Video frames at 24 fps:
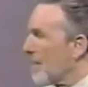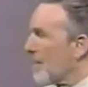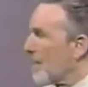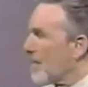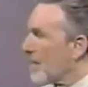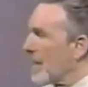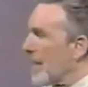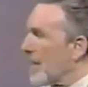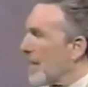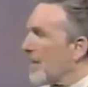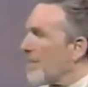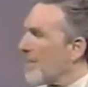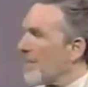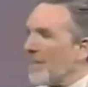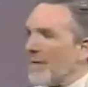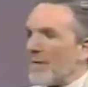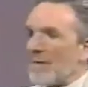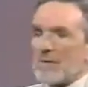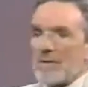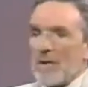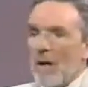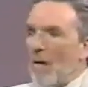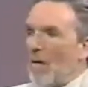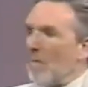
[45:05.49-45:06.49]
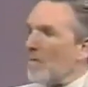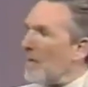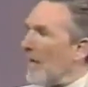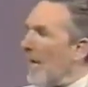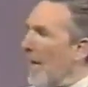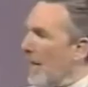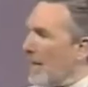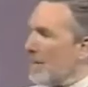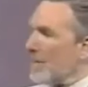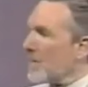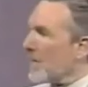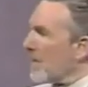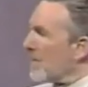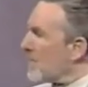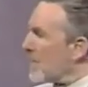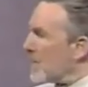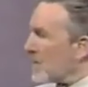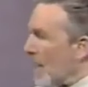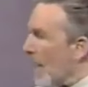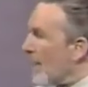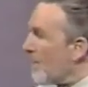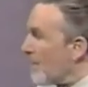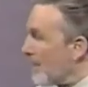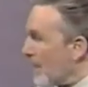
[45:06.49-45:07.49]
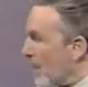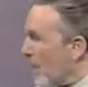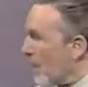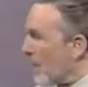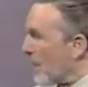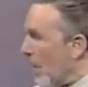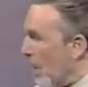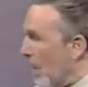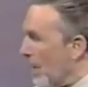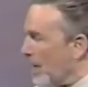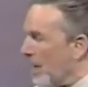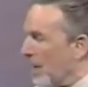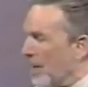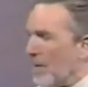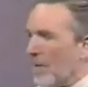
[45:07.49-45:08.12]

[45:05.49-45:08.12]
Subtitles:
than if there's all kinds of stuff going on in